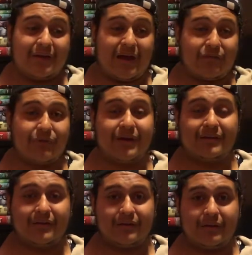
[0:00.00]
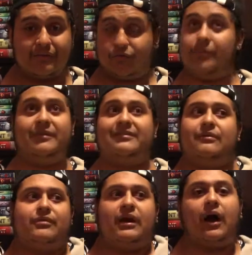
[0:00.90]
I read
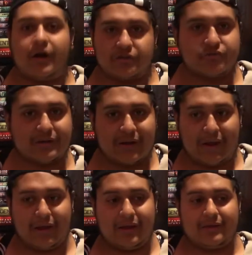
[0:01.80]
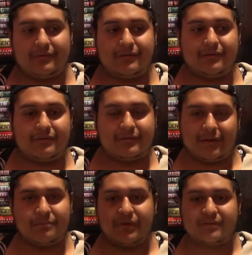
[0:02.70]

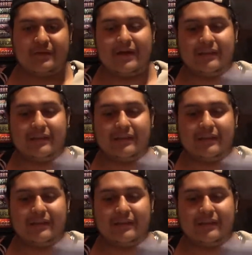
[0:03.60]
110 books.